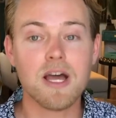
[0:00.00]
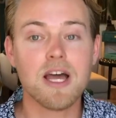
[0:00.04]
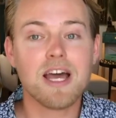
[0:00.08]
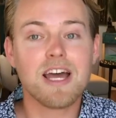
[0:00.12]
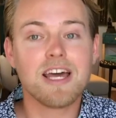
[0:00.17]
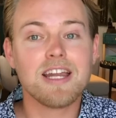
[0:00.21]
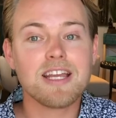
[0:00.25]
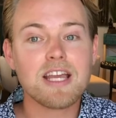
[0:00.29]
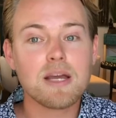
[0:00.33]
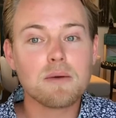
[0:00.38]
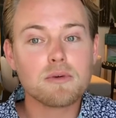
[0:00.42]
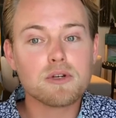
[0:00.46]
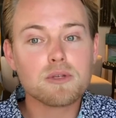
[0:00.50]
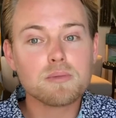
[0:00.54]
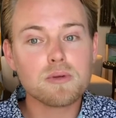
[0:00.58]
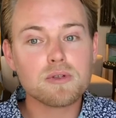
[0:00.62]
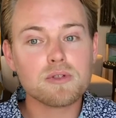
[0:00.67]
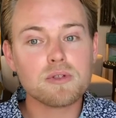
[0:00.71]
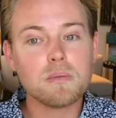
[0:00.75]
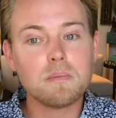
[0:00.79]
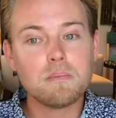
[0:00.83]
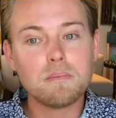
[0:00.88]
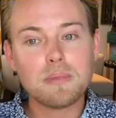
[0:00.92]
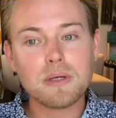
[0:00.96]
And again, we're supposed
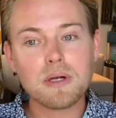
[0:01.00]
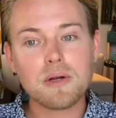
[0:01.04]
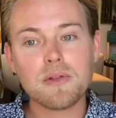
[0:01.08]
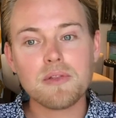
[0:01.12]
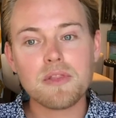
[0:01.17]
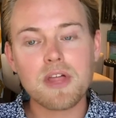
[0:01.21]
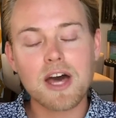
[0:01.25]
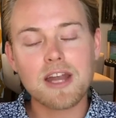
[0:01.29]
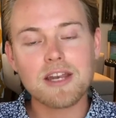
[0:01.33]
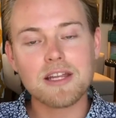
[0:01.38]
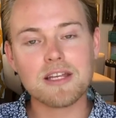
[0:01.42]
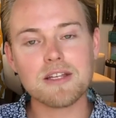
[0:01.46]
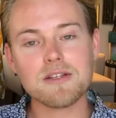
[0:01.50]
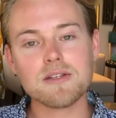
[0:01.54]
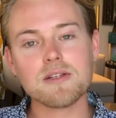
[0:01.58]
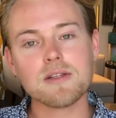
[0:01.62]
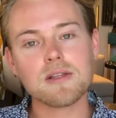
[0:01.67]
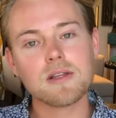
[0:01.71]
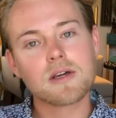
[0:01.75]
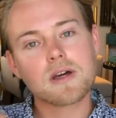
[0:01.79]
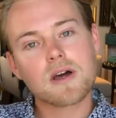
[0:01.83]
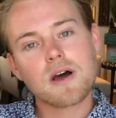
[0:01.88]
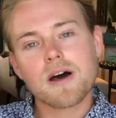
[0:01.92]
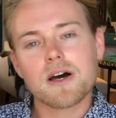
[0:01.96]
to build that into
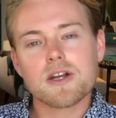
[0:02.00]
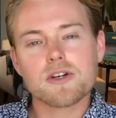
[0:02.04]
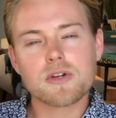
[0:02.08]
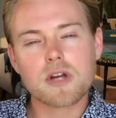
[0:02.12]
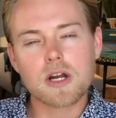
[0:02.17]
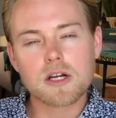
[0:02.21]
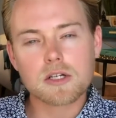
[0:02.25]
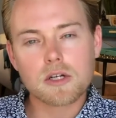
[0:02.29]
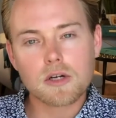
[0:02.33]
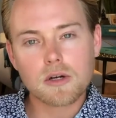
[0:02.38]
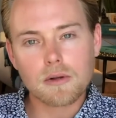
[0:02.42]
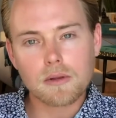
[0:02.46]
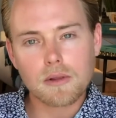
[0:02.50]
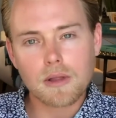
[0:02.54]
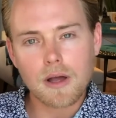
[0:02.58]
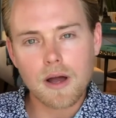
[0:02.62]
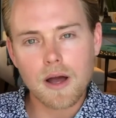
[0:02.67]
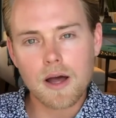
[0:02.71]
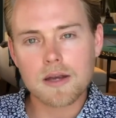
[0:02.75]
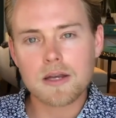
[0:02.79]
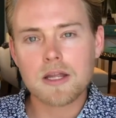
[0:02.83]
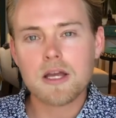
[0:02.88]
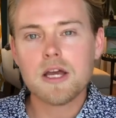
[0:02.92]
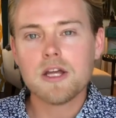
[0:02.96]
the contract early
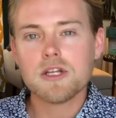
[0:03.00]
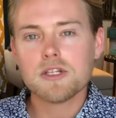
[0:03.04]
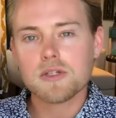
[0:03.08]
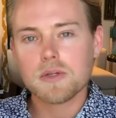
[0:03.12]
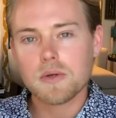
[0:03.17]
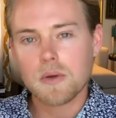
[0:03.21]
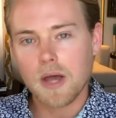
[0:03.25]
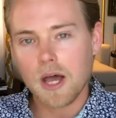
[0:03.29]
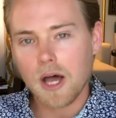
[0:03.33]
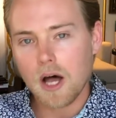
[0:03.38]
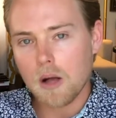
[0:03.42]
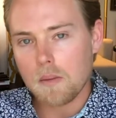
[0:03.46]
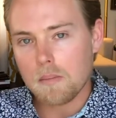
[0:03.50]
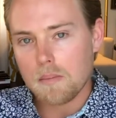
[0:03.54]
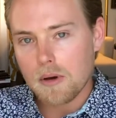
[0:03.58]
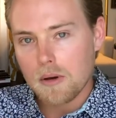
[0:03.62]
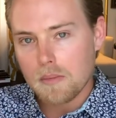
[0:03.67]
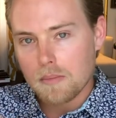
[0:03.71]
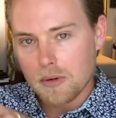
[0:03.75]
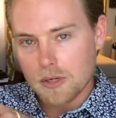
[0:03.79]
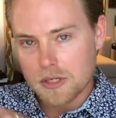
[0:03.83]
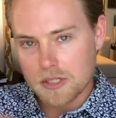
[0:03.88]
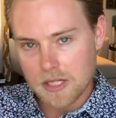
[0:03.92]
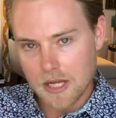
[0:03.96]
on to
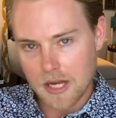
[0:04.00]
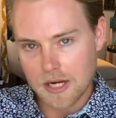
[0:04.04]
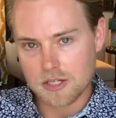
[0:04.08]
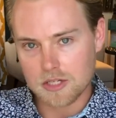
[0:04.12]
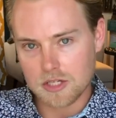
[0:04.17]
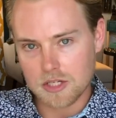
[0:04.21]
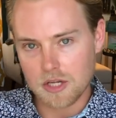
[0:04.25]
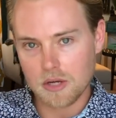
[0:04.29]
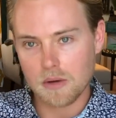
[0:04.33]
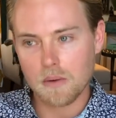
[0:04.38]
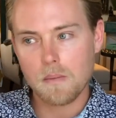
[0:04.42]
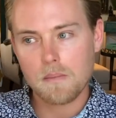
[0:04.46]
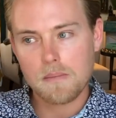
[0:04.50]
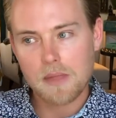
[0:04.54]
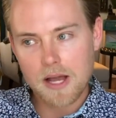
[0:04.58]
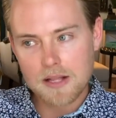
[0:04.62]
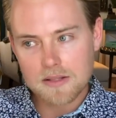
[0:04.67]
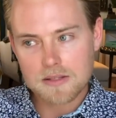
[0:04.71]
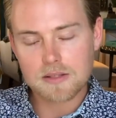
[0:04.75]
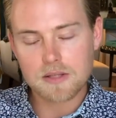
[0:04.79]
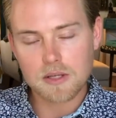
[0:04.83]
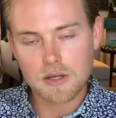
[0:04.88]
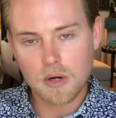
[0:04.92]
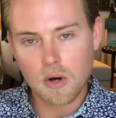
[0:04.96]
help protect you.
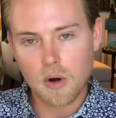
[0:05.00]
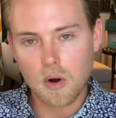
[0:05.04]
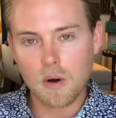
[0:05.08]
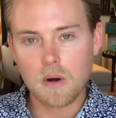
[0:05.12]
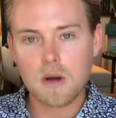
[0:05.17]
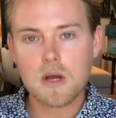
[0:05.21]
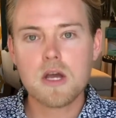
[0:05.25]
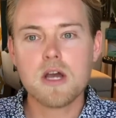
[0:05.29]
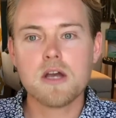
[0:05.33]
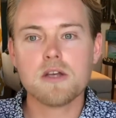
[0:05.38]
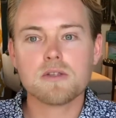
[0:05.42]
That's the goal.